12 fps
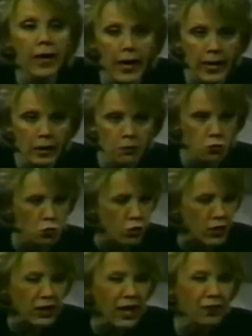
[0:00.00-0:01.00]
the game,
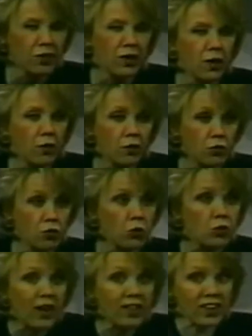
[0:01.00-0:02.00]
really got the characters
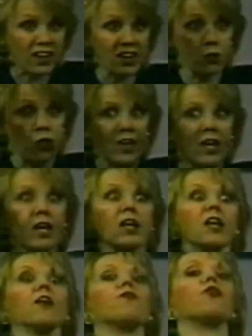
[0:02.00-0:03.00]
where you had to literally
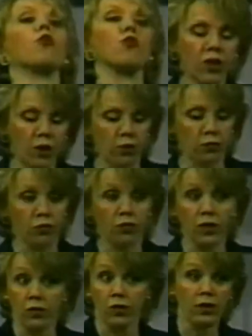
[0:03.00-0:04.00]
live those characters
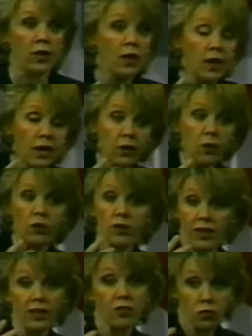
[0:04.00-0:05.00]
in, either to, in order
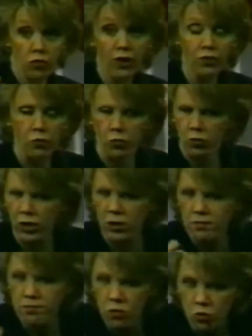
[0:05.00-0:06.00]
to get the treasure,
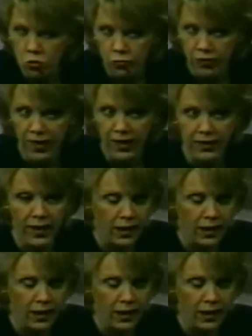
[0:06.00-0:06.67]
really move in that